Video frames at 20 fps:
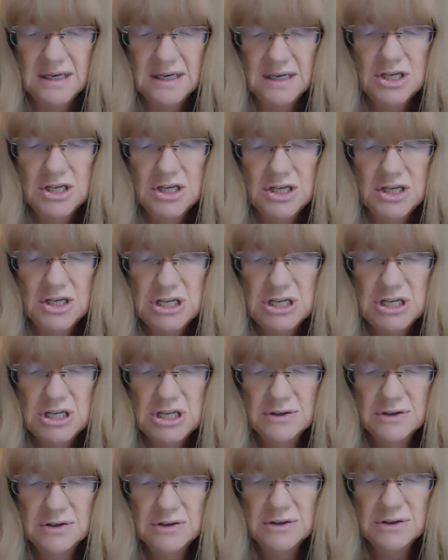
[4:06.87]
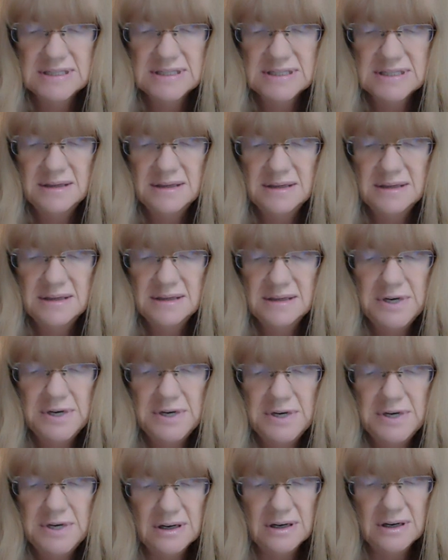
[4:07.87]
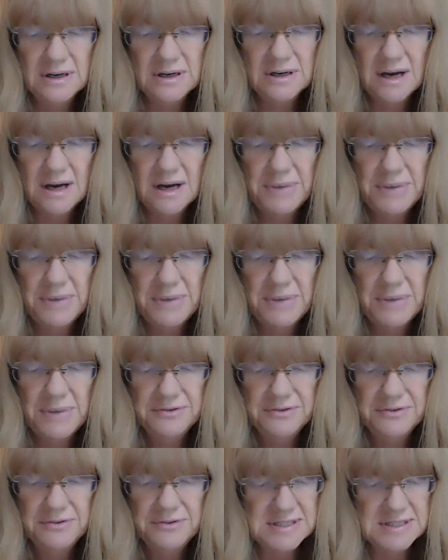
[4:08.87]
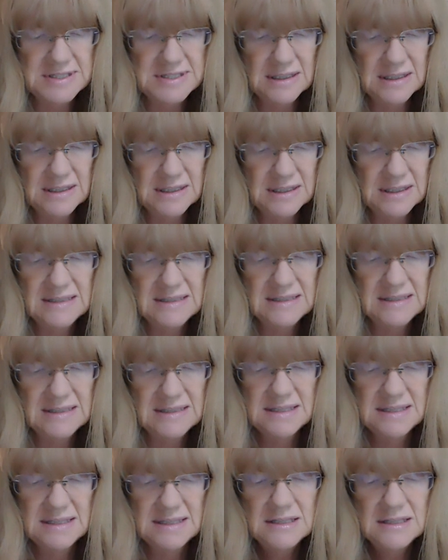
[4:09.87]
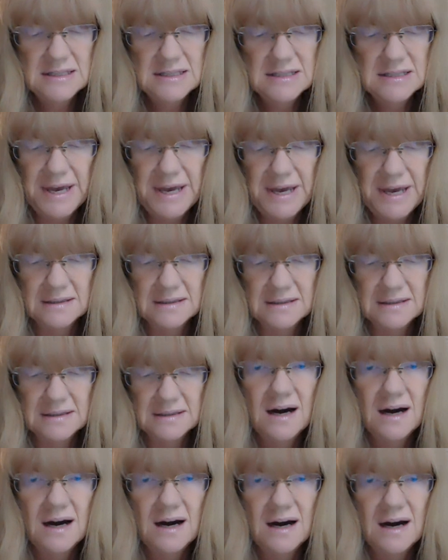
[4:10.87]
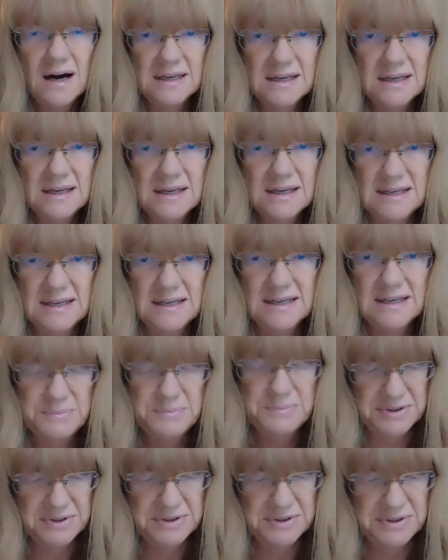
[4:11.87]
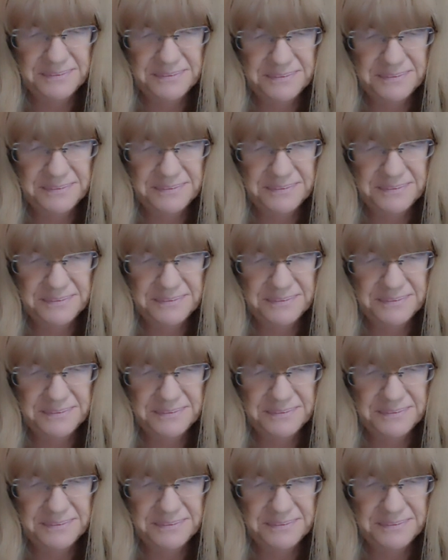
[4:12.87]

She looks in the mirror above the sink and sees Pana hugging his book.